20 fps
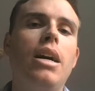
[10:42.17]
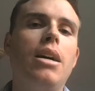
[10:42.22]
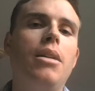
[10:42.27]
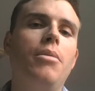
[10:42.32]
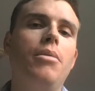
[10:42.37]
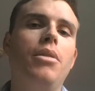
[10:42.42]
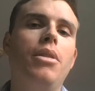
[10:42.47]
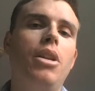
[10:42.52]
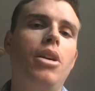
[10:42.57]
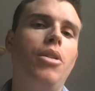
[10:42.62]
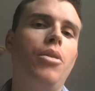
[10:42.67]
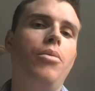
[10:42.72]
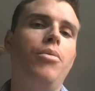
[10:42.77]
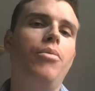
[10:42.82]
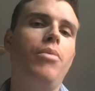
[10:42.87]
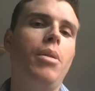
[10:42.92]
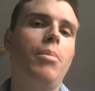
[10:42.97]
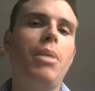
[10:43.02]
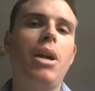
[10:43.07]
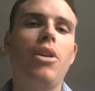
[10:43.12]
they
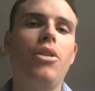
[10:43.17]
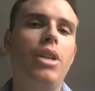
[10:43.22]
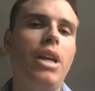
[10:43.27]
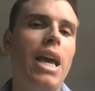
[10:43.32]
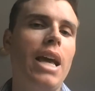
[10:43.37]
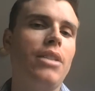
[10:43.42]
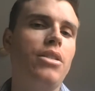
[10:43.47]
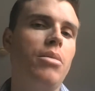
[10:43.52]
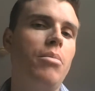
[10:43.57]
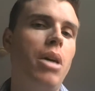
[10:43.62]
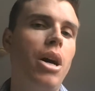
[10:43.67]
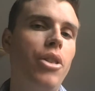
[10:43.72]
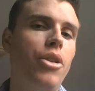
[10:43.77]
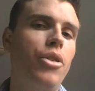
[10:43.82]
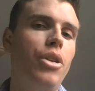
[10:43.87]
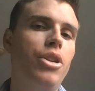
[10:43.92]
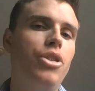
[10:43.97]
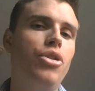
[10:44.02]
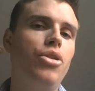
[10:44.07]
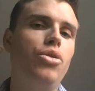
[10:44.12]
apparently had some
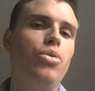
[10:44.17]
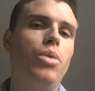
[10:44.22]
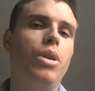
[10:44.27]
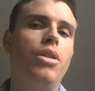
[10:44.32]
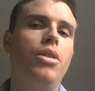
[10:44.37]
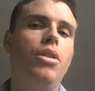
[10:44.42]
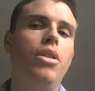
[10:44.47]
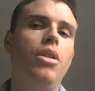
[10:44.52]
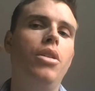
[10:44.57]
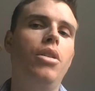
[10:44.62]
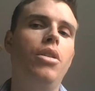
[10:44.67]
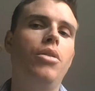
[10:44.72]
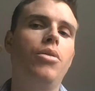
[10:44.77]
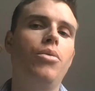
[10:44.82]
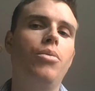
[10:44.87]
other issues with the